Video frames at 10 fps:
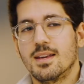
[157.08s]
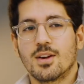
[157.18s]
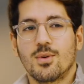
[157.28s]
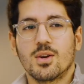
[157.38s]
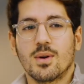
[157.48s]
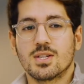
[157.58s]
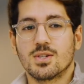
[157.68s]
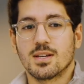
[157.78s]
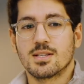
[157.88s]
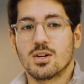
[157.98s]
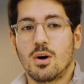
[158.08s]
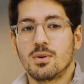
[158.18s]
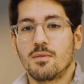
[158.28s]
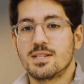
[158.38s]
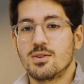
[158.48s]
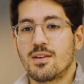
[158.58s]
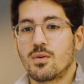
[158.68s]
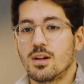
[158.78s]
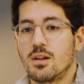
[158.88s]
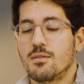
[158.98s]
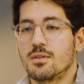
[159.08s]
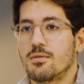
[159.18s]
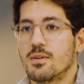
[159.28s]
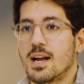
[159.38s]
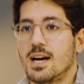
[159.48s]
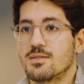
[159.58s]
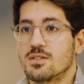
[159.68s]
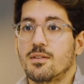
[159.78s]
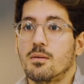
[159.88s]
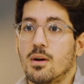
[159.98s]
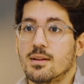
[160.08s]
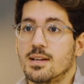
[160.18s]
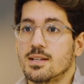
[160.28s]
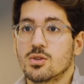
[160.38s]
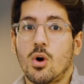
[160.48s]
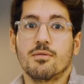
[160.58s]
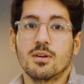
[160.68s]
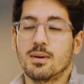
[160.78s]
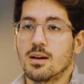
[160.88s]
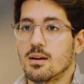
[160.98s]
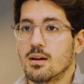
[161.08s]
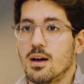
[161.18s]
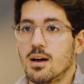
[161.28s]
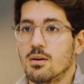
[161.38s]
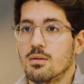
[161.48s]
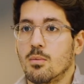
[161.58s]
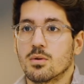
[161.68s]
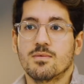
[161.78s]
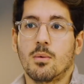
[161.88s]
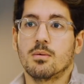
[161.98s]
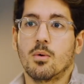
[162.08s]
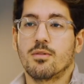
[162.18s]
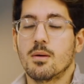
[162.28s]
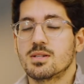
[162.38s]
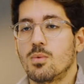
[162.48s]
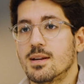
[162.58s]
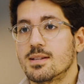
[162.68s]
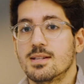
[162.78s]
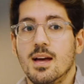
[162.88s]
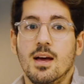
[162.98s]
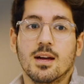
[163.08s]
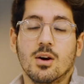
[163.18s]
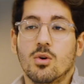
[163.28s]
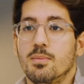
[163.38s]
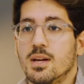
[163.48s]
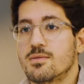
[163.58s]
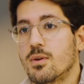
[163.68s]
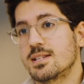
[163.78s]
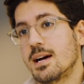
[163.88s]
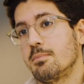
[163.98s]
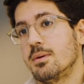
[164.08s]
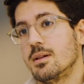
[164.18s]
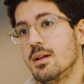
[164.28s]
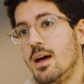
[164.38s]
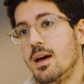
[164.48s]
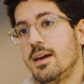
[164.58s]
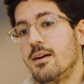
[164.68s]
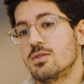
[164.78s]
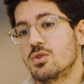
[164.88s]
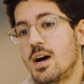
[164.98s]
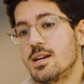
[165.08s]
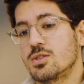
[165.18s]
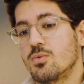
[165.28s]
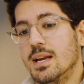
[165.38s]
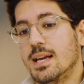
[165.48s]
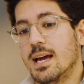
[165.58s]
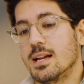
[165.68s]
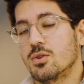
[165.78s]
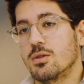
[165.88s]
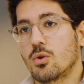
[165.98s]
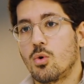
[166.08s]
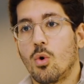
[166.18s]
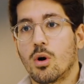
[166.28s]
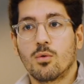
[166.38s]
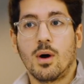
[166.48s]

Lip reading: Yeah, great question. So, obviously you have quite a lot of different kinds of salt commodities, coffee being one of the more famous ones, cocoa beans, for example. Here's your chance to really get into the core of